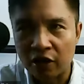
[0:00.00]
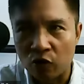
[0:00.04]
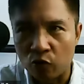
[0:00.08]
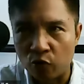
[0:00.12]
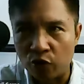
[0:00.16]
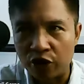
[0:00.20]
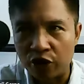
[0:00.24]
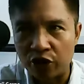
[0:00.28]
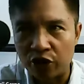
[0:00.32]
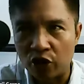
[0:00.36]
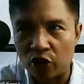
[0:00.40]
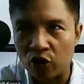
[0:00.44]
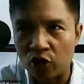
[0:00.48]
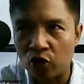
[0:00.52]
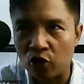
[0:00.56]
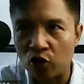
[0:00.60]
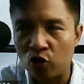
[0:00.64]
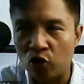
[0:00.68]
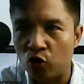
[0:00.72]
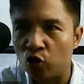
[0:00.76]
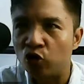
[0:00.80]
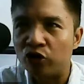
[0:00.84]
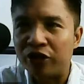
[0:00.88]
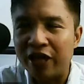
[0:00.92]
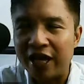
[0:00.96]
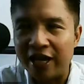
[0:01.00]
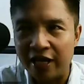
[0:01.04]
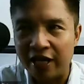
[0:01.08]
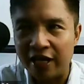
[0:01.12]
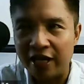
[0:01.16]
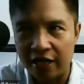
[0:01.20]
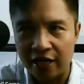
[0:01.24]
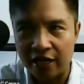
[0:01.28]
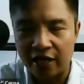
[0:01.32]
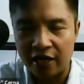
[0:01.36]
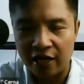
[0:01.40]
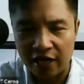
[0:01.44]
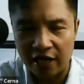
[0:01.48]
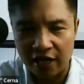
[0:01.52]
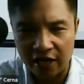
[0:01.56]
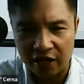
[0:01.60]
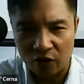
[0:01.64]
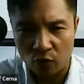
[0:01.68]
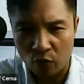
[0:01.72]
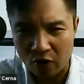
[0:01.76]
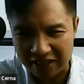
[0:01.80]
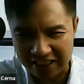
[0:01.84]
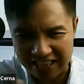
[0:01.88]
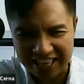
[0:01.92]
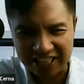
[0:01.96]
with who they hear
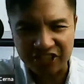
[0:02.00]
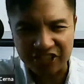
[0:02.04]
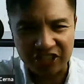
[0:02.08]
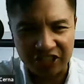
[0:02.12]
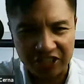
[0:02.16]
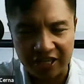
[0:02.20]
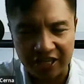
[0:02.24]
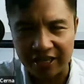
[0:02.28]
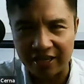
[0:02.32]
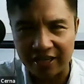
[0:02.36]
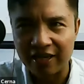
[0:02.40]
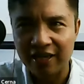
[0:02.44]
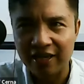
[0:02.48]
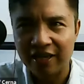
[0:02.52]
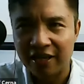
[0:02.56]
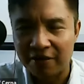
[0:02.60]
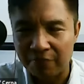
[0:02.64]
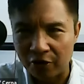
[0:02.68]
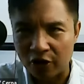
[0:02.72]
and what they see,